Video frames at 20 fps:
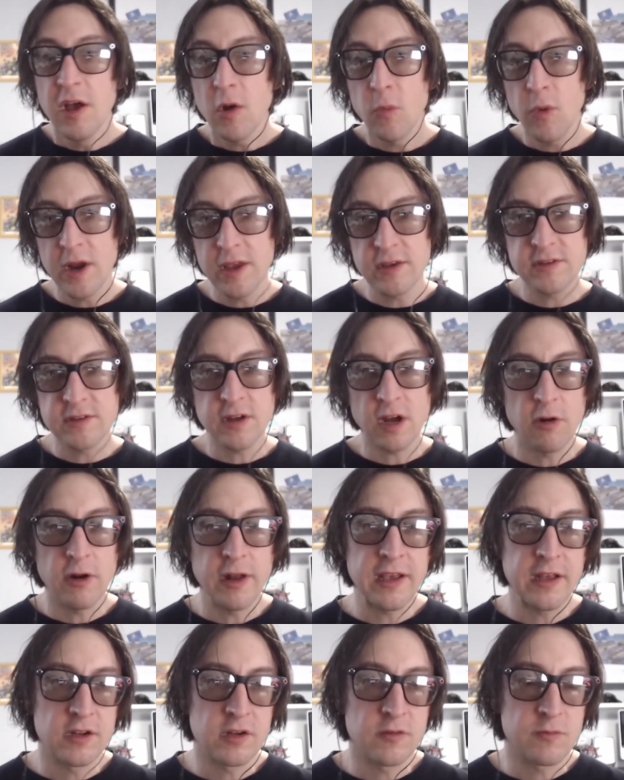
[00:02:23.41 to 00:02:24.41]
Where you start
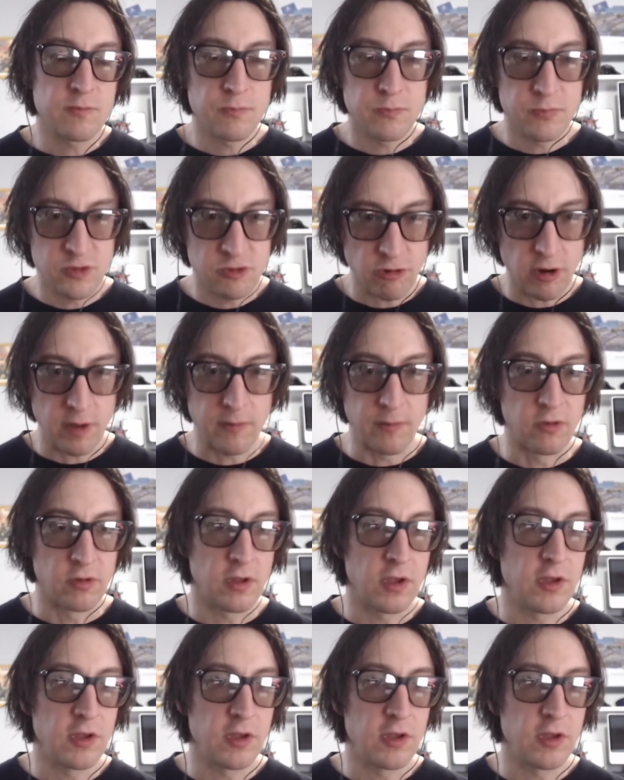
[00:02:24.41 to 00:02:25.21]
running into trouble